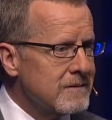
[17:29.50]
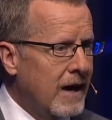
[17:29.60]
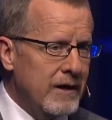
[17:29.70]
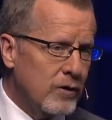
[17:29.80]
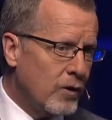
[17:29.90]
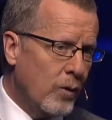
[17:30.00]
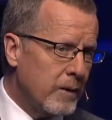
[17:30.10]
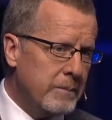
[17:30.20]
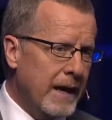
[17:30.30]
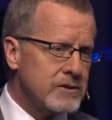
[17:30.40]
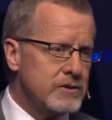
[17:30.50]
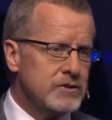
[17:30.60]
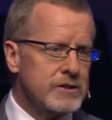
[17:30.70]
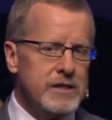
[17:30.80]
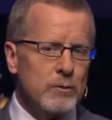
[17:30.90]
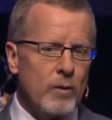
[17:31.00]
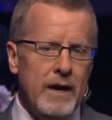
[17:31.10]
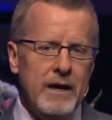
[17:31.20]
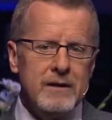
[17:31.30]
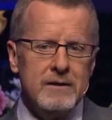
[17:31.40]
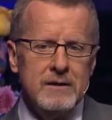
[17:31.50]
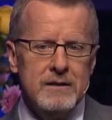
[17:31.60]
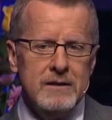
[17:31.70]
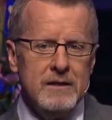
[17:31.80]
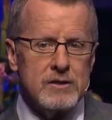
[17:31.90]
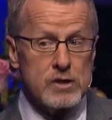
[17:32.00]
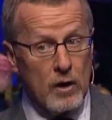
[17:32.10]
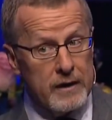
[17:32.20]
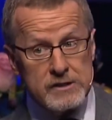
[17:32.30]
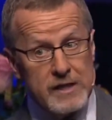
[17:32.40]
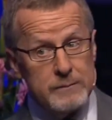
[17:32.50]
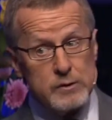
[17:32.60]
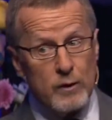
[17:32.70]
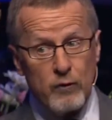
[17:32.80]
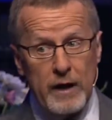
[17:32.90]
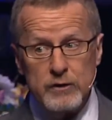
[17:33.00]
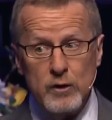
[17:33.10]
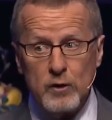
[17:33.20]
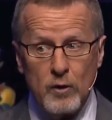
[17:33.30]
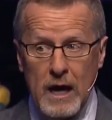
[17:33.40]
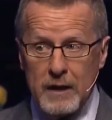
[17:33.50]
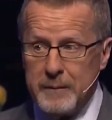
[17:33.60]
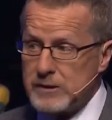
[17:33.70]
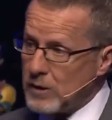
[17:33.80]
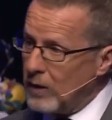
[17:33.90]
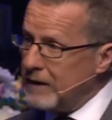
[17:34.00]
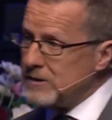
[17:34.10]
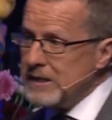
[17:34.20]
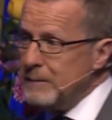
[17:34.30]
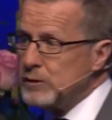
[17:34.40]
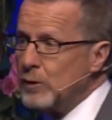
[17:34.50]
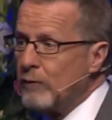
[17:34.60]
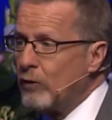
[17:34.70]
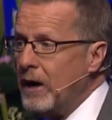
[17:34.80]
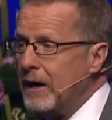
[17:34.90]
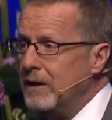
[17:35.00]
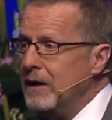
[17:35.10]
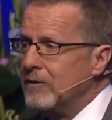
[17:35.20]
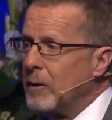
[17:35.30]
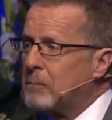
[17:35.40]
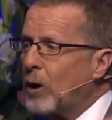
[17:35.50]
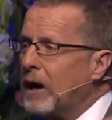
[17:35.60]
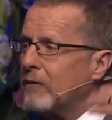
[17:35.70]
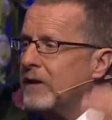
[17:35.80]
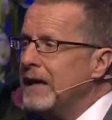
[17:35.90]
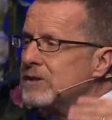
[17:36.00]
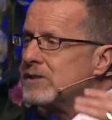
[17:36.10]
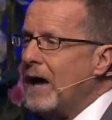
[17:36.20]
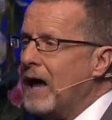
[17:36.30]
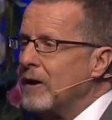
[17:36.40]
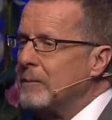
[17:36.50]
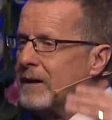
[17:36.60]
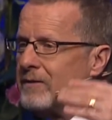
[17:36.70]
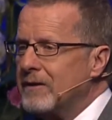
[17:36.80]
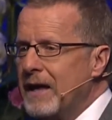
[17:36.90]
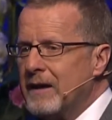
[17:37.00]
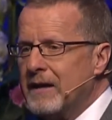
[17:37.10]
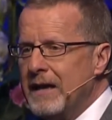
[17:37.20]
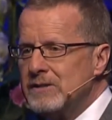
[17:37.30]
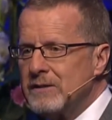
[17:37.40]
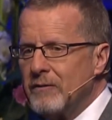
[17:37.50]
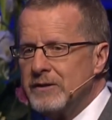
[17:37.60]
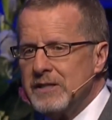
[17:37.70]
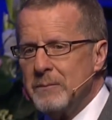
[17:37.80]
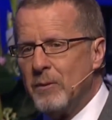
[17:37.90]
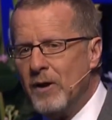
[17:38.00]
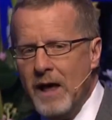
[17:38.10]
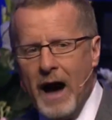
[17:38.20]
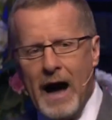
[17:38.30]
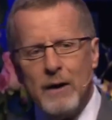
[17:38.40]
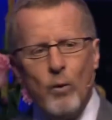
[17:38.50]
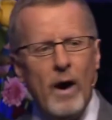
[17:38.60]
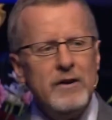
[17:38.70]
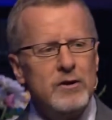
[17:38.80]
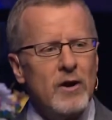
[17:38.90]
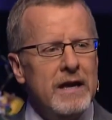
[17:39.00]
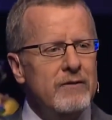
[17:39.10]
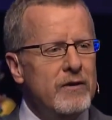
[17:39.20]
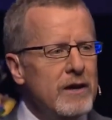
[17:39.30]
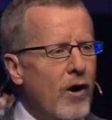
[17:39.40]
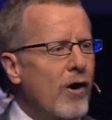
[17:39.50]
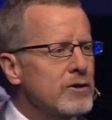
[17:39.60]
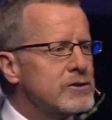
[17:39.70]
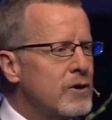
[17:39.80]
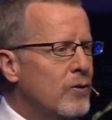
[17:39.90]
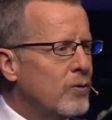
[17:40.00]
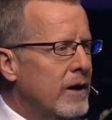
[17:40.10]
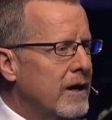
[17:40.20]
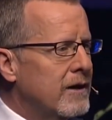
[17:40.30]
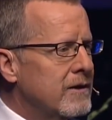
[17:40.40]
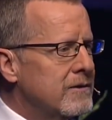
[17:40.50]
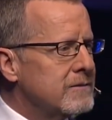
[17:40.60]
I don't know what passages he read. Certainly seems to have read Deuteronomy. Certainly seems to have read the prayer of King Solomon at the dedication of the temple. I wonder if he also read,